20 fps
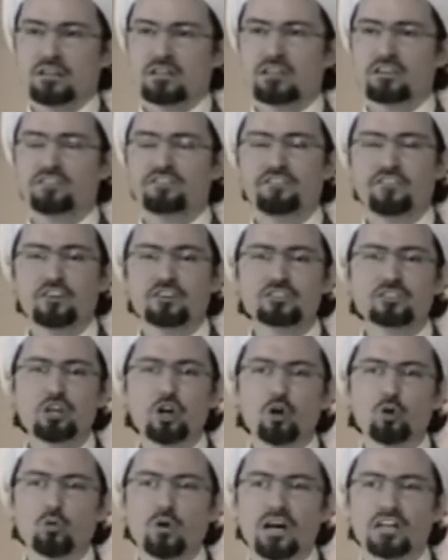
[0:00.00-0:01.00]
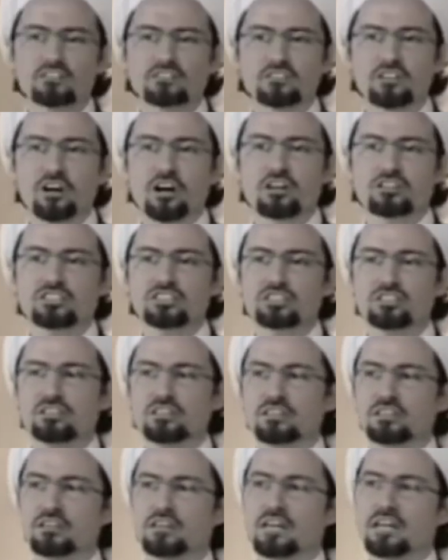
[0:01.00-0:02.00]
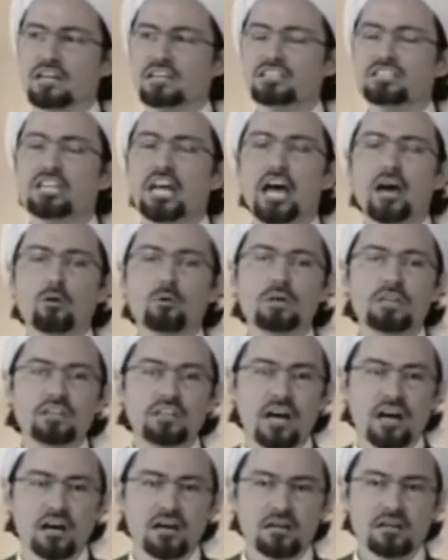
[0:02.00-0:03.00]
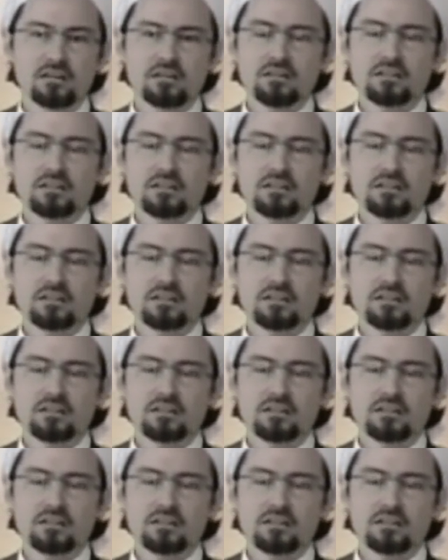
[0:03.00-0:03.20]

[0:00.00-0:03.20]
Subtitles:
The first quwwah is called shahawiyya,